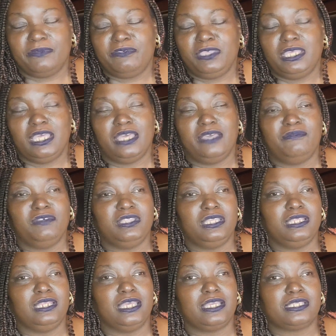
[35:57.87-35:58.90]
if he have
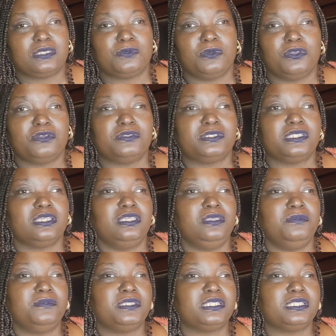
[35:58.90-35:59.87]
any last words, and he